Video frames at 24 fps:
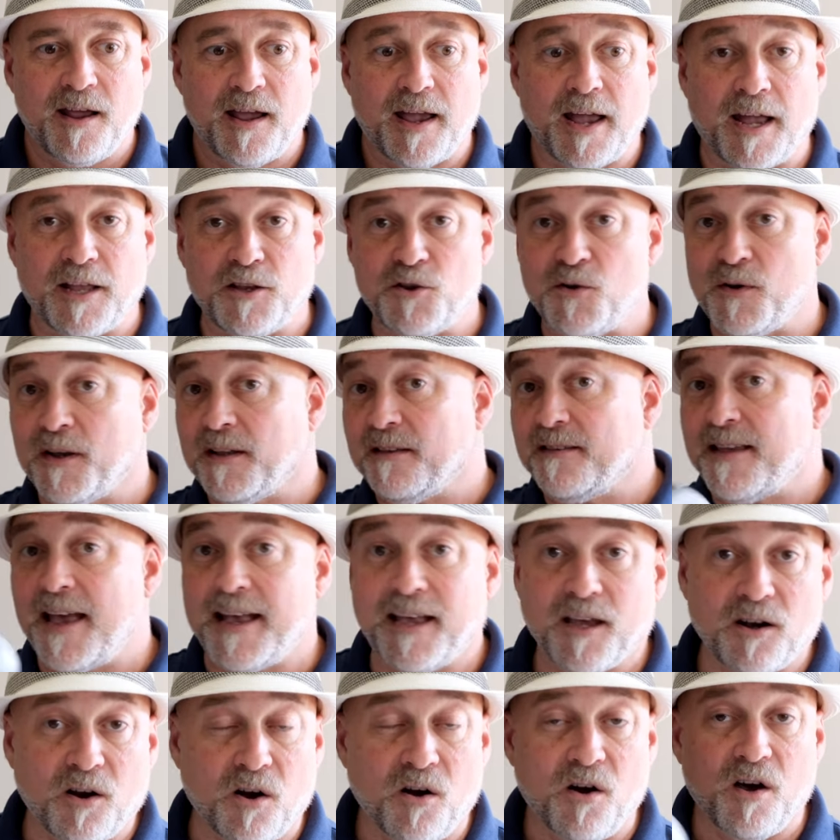and you can
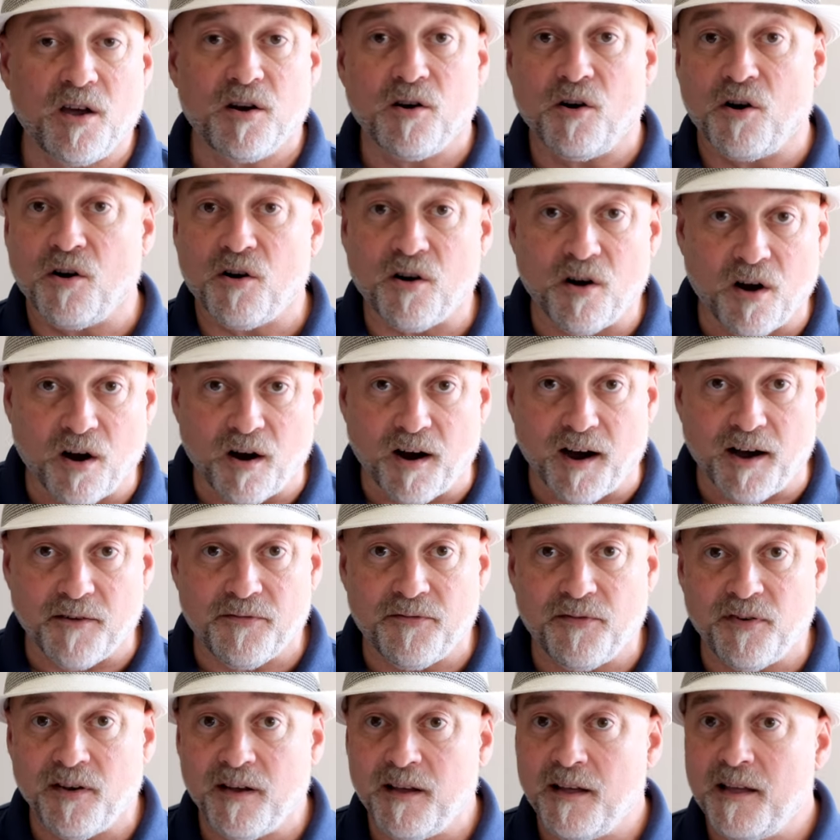take it on or
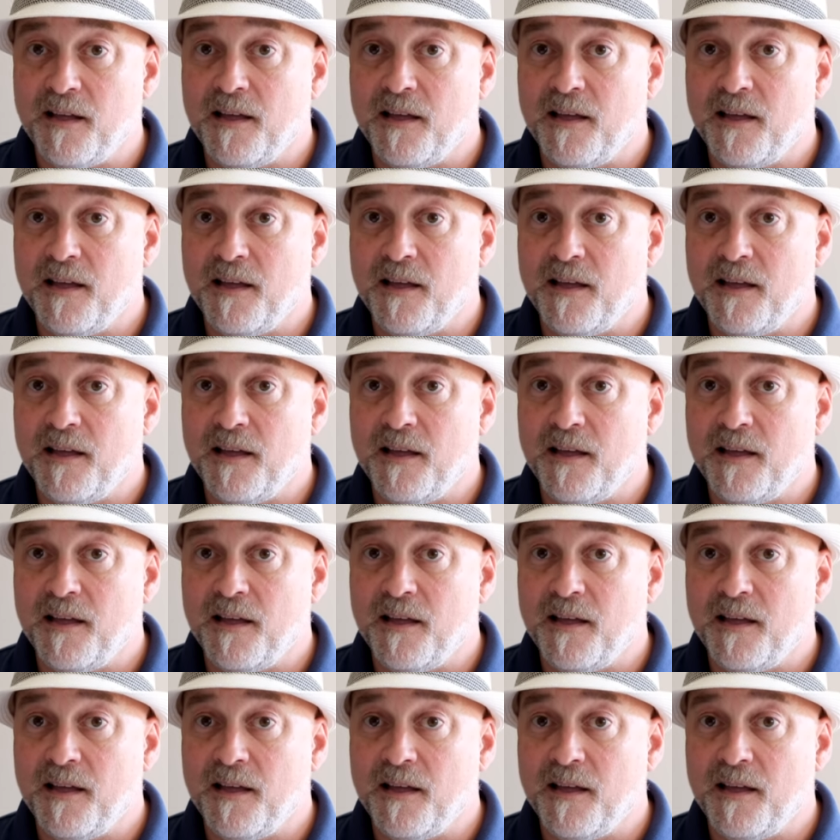off,